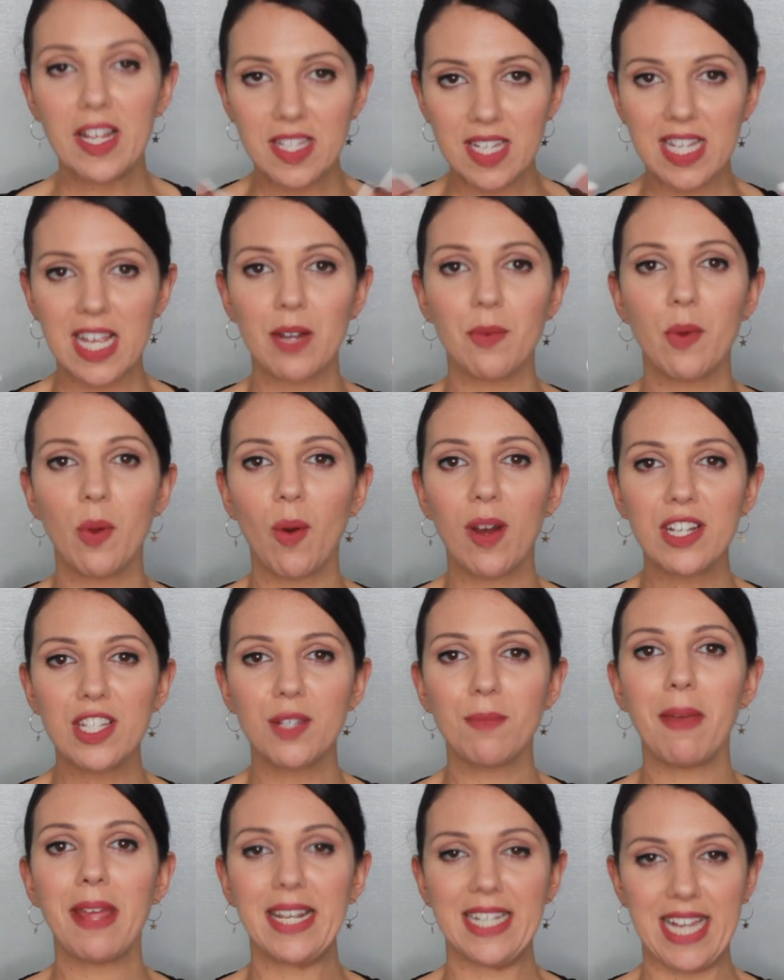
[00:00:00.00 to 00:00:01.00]
As I said, we want
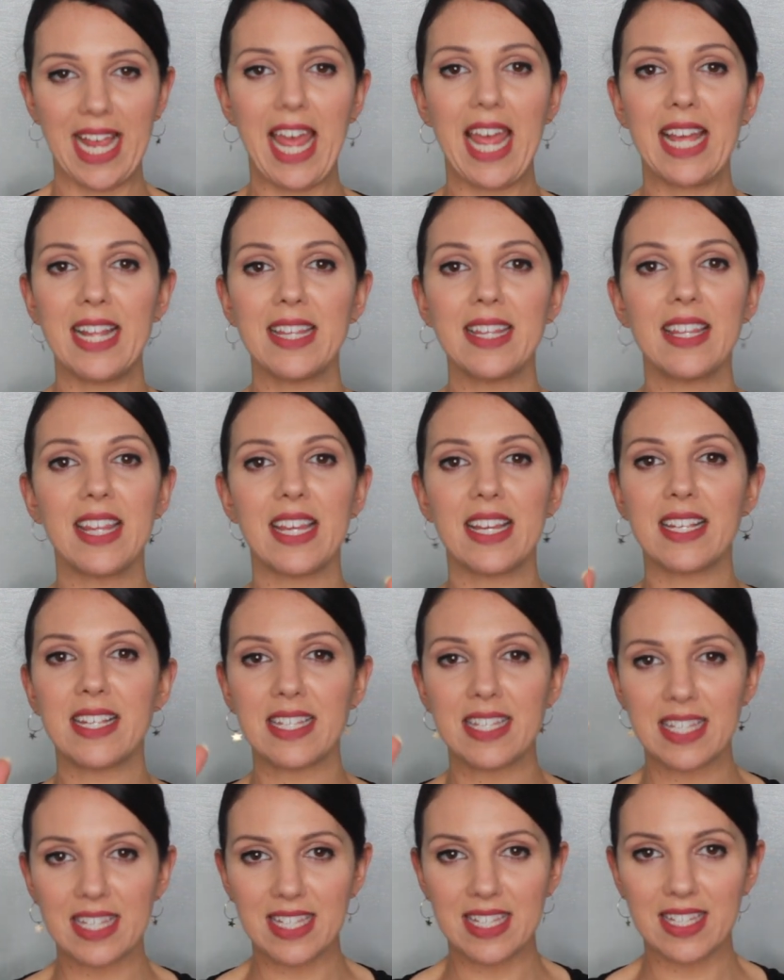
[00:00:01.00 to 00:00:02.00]
to maintain
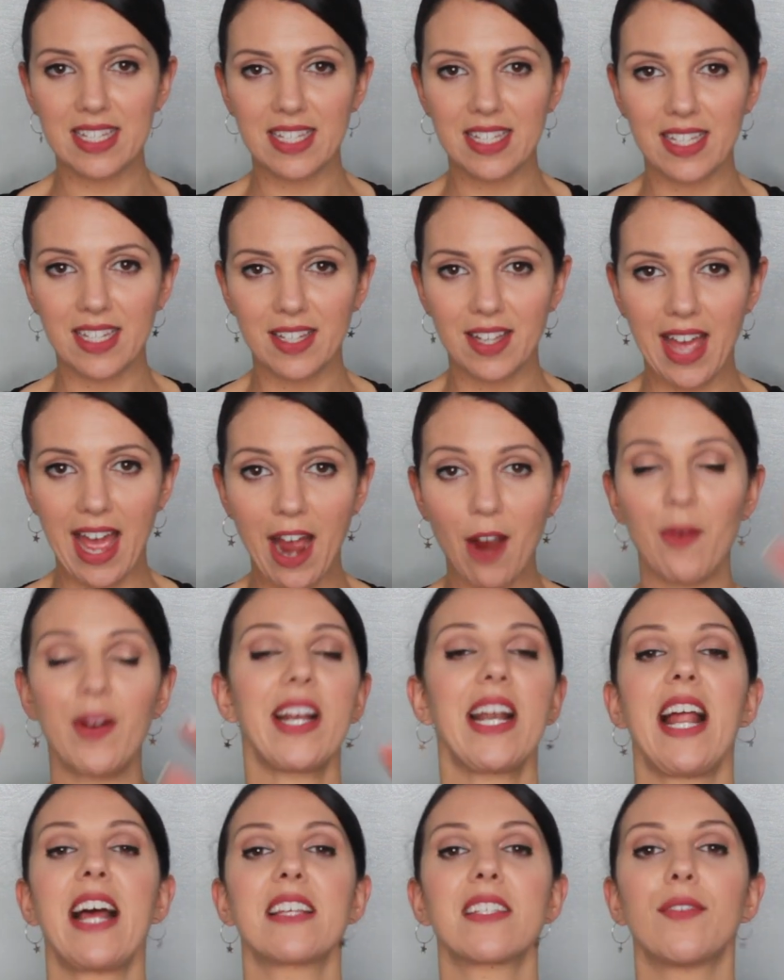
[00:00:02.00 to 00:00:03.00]
this
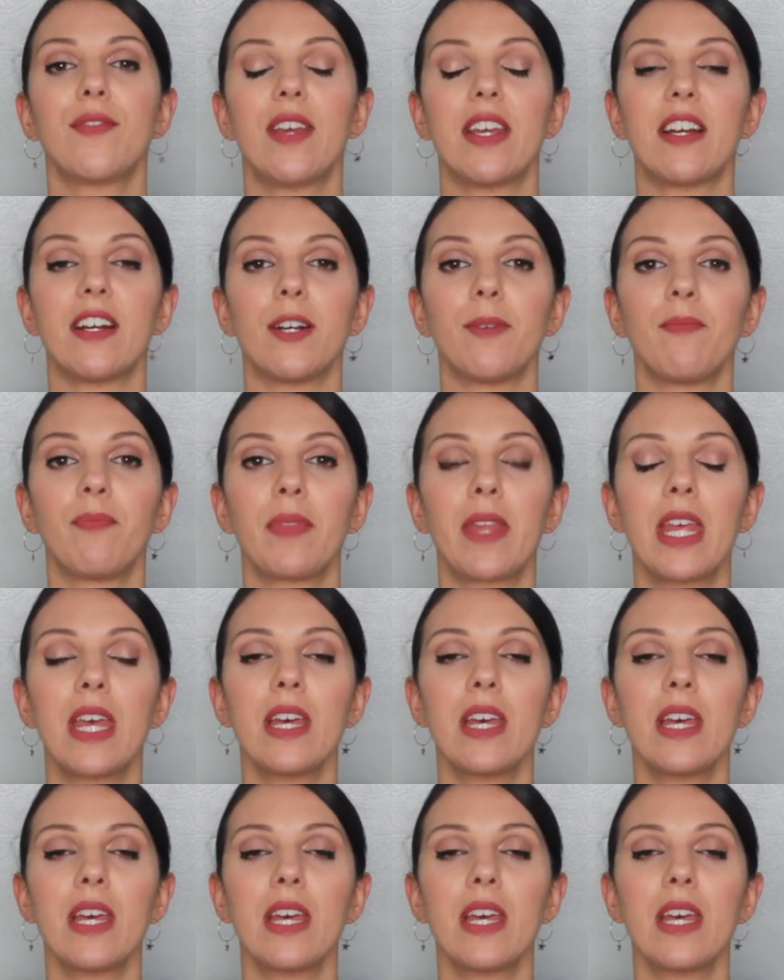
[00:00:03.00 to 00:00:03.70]
hourglass figure.